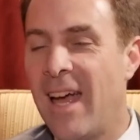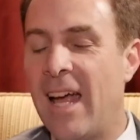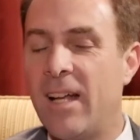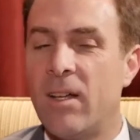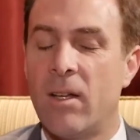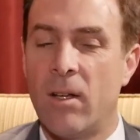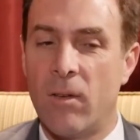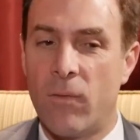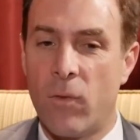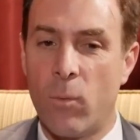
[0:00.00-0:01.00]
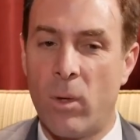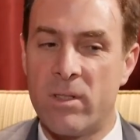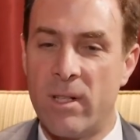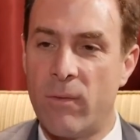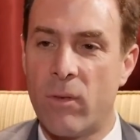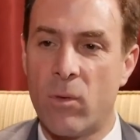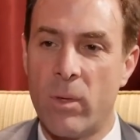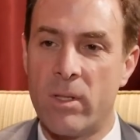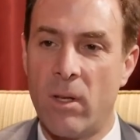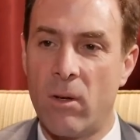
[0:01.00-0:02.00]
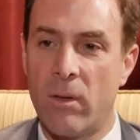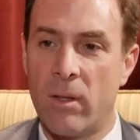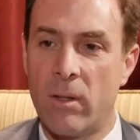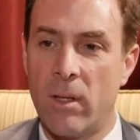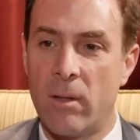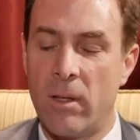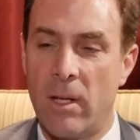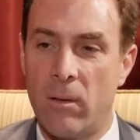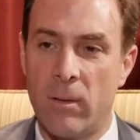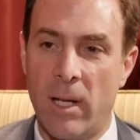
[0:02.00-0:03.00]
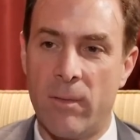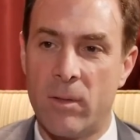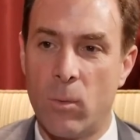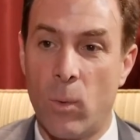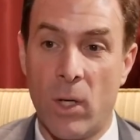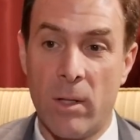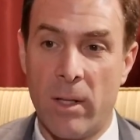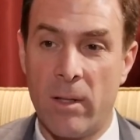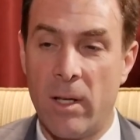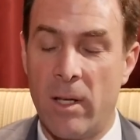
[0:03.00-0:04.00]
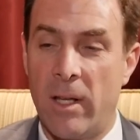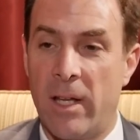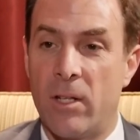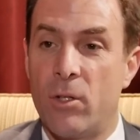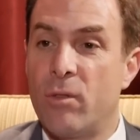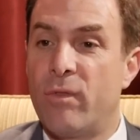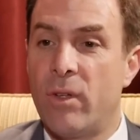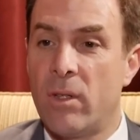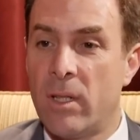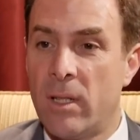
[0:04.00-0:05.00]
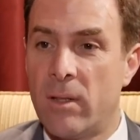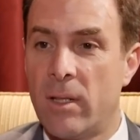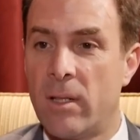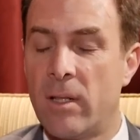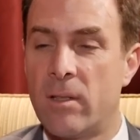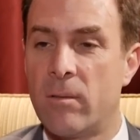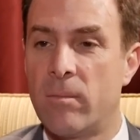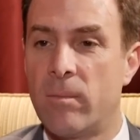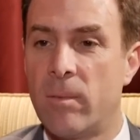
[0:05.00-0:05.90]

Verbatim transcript: and for what's in it for the retailer that, that they don't have to worry that they get a good feeling they get to so